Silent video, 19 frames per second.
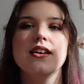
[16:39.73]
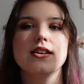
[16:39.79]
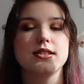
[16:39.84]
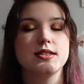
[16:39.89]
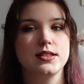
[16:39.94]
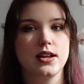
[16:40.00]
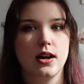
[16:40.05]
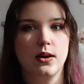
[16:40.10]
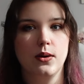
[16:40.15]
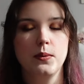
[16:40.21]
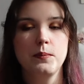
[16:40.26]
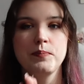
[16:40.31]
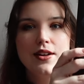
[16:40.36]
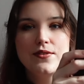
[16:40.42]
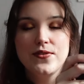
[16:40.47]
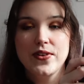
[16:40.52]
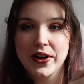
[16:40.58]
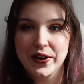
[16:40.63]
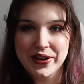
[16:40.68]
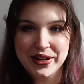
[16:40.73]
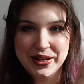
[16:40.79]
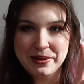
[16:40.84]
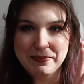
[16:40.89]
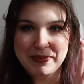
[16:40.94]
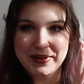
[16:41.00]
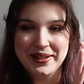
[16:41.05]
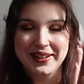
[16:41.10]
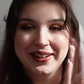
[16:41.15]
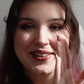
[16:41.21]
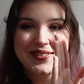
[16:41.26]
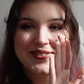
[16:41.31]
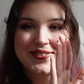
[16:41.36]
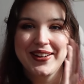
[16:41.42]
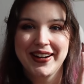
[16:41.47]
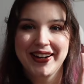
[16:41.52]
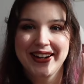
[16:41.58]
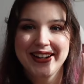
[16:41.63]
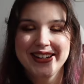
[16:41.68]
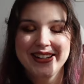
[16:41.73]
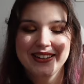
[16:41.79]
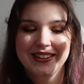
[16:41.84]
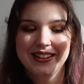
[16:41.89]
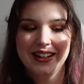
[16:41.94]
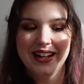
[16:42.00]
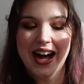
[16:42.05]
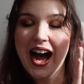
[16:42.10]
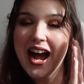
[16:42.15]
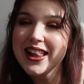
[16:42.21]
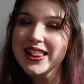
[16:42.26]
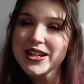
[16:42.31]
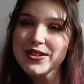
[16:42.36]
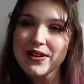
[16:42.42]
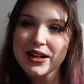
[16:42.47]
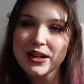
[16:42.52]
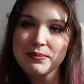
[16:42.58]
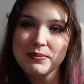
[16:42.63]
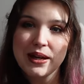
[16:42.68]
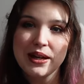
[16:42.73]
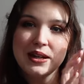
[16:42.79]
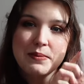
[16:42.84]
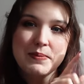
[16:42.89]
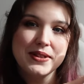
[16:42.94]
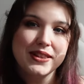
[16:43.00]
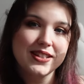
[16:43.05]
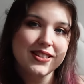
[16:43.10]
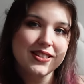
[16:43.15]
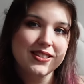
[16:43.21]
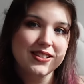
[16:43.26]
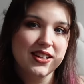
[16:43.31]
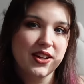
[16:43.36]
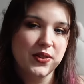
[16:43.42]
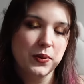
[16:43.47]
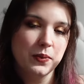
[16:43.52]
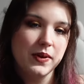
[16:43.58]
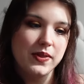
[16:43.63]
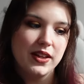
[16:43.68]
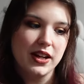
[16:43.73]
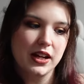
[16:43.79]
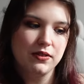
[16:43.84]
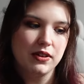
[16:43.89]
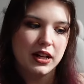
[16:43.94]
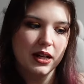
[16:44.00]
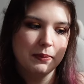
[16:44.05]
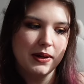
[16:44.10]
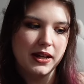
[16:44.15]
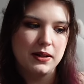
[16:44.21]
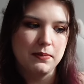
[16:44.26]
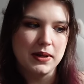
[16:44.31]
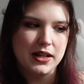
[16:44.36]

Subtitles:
So, very good book, very highly recommend, but this is another one that I'd recommend.